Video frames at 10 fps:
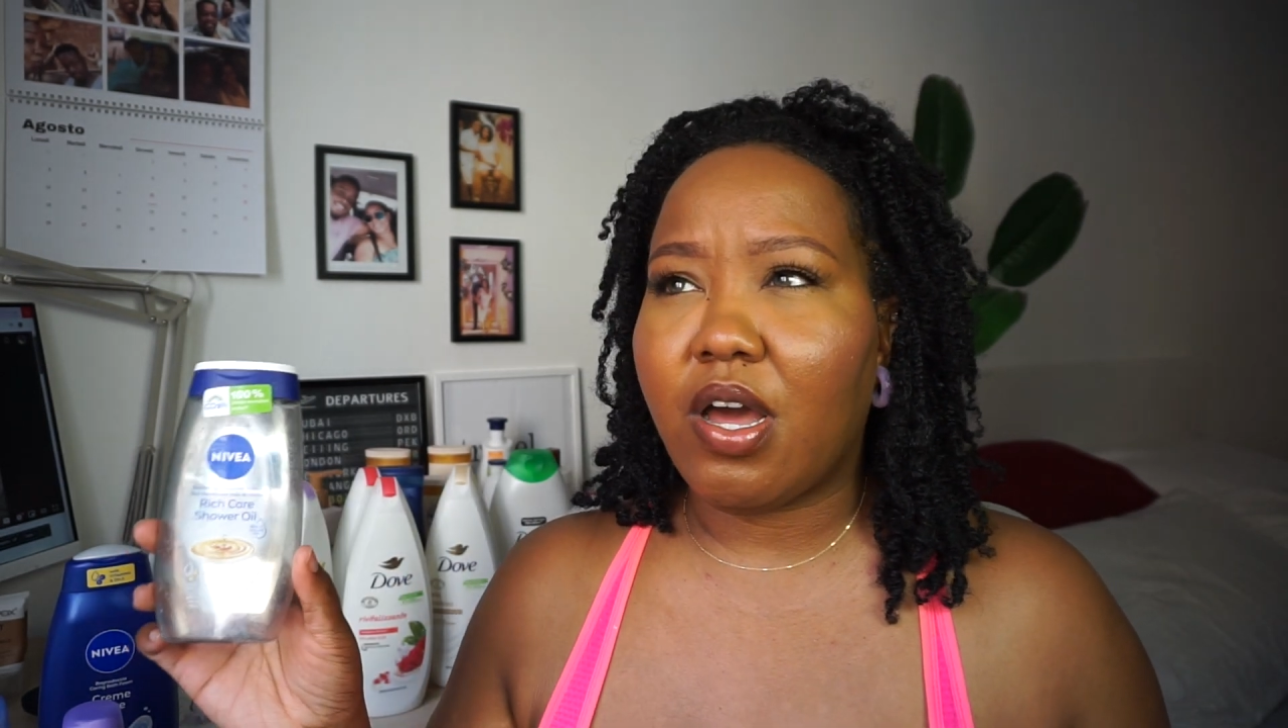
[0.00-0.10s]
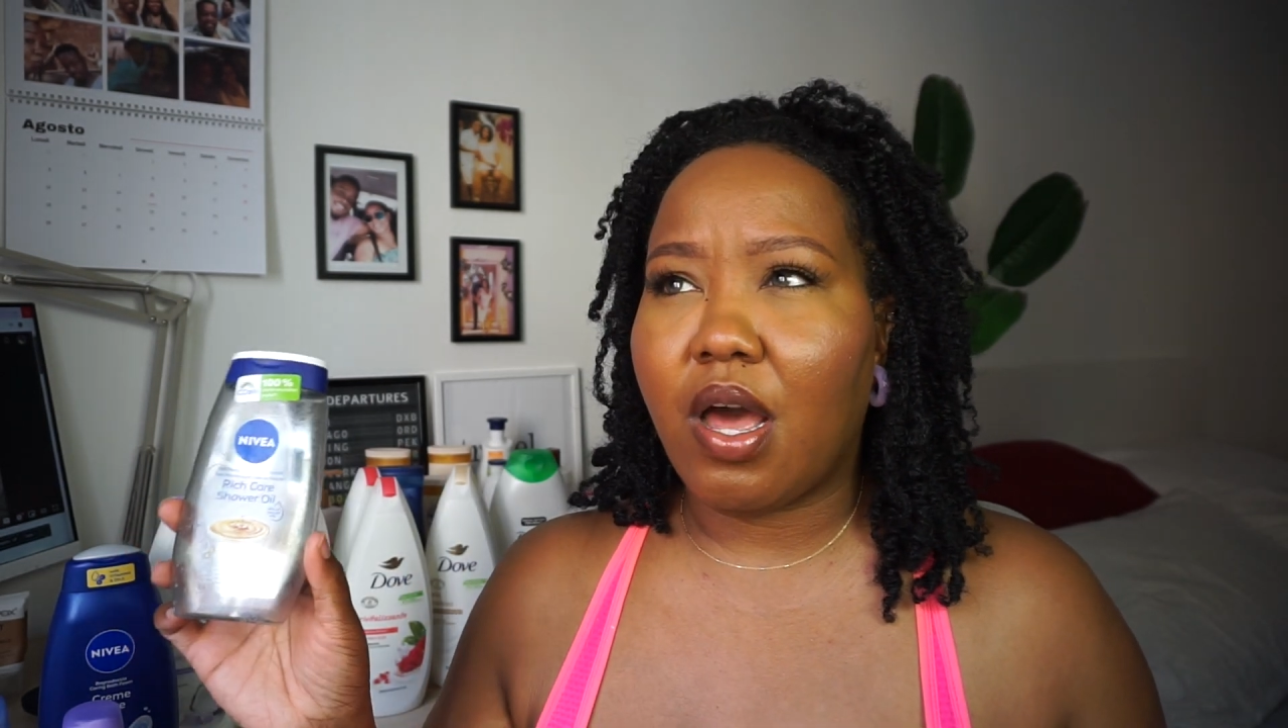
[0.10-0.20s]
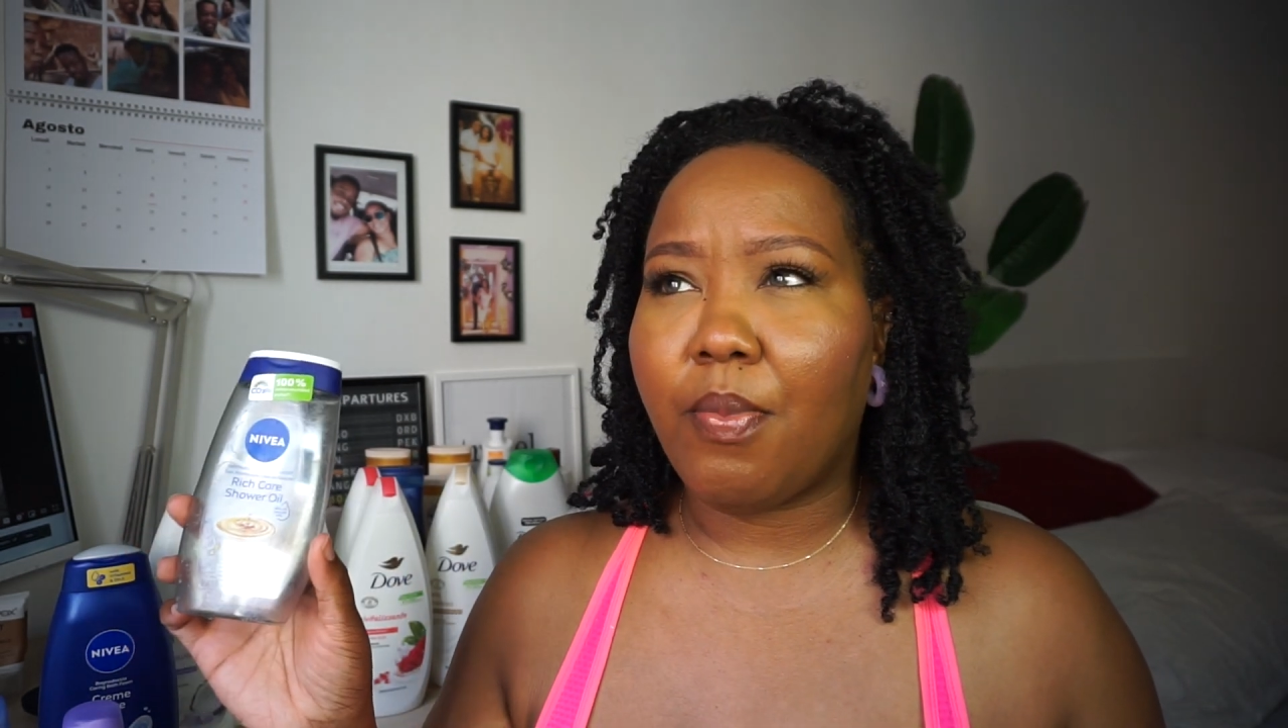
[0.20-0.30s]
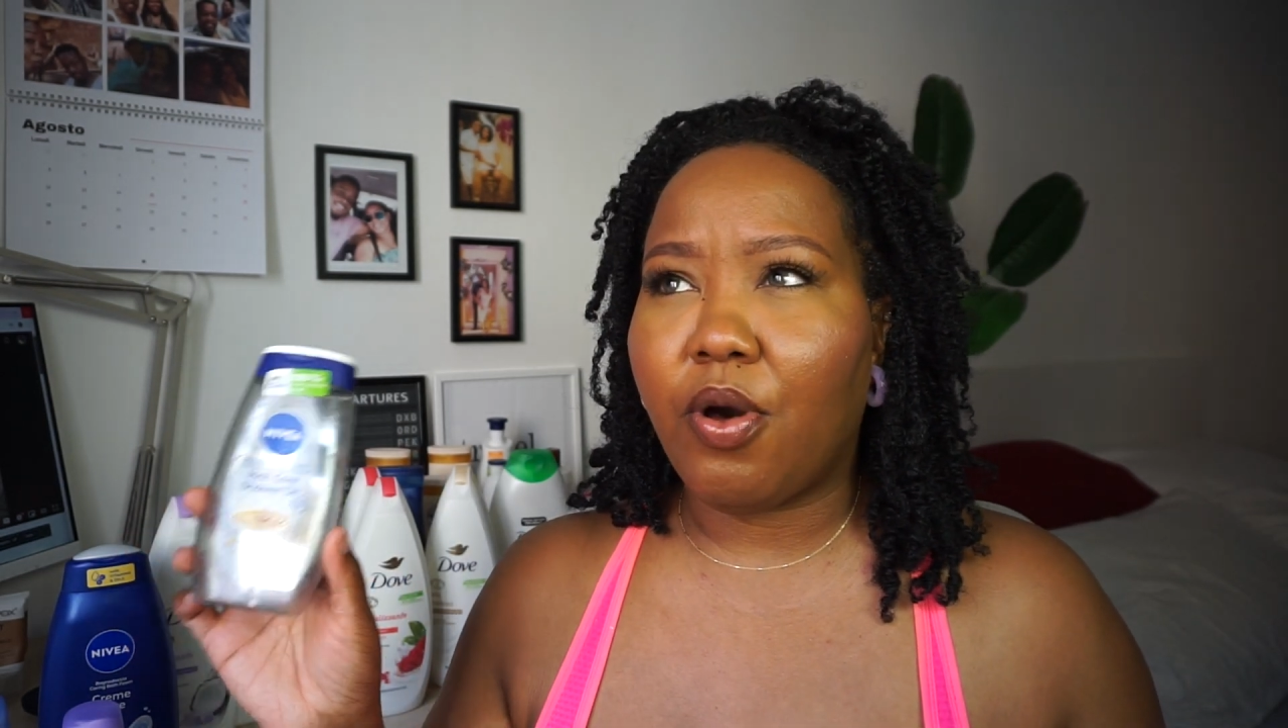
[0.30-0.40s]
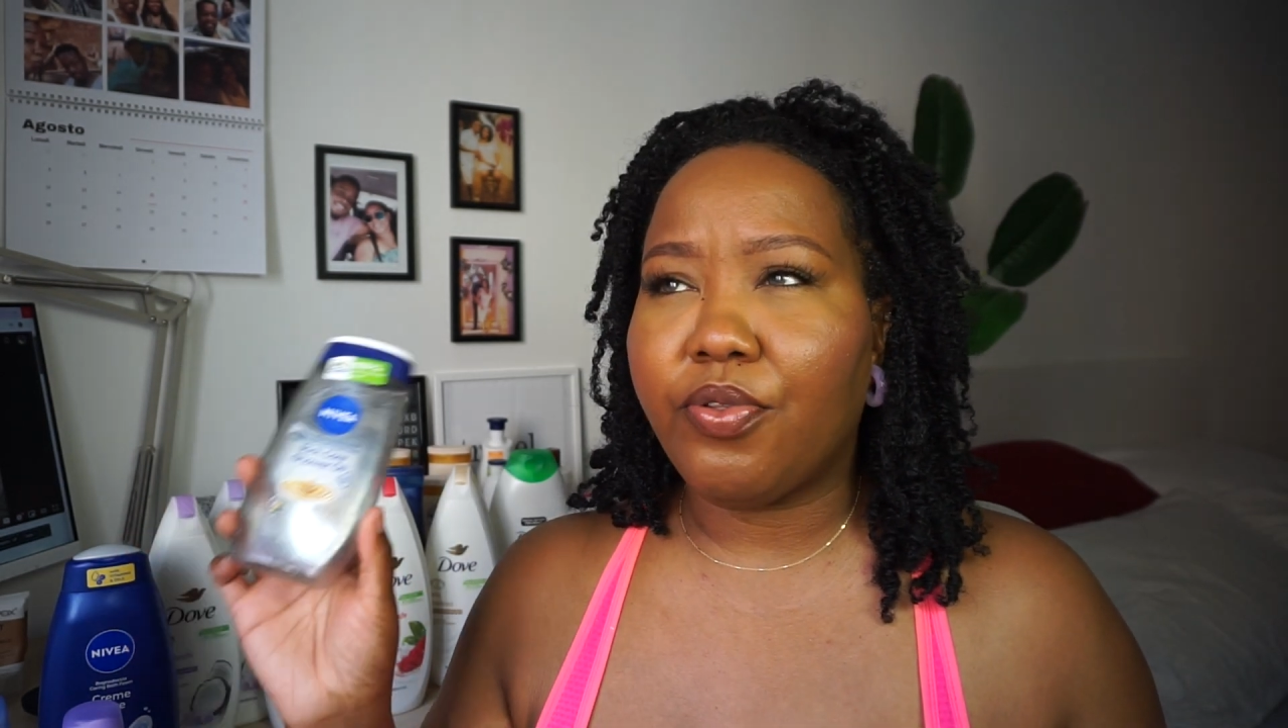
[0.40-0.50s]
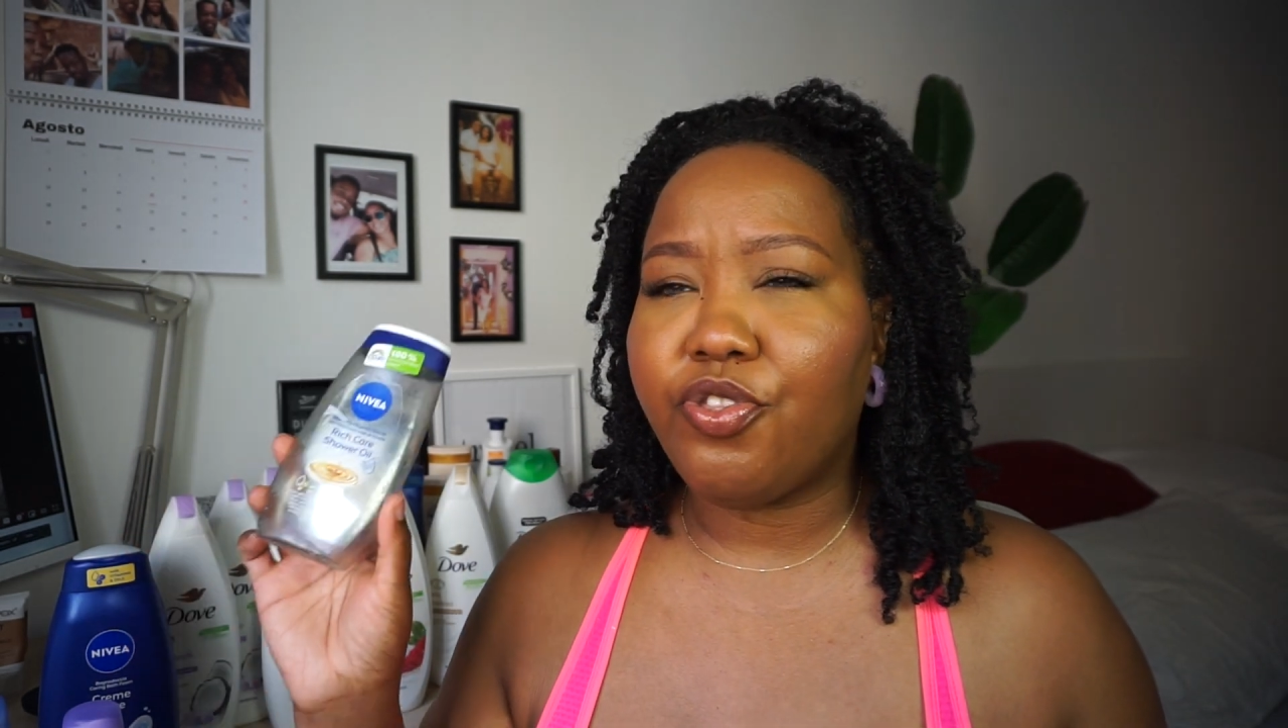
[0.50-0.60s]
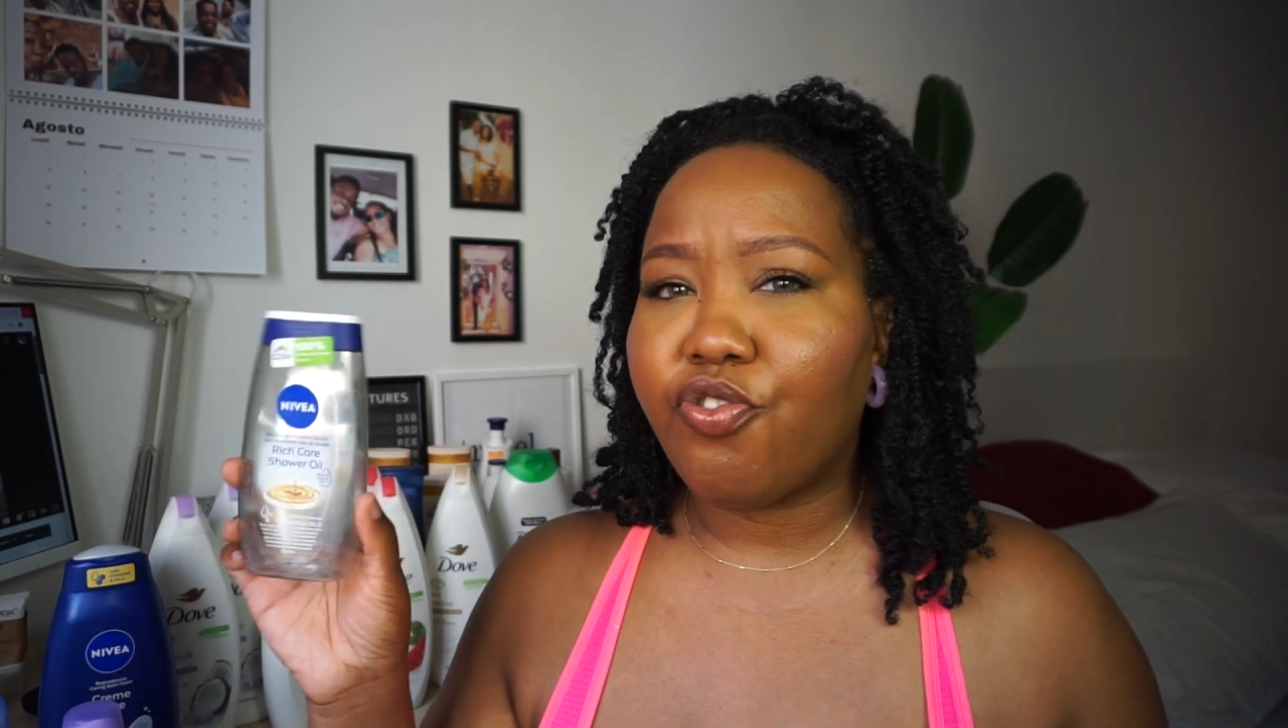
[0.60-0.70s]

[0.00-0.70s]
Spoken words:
about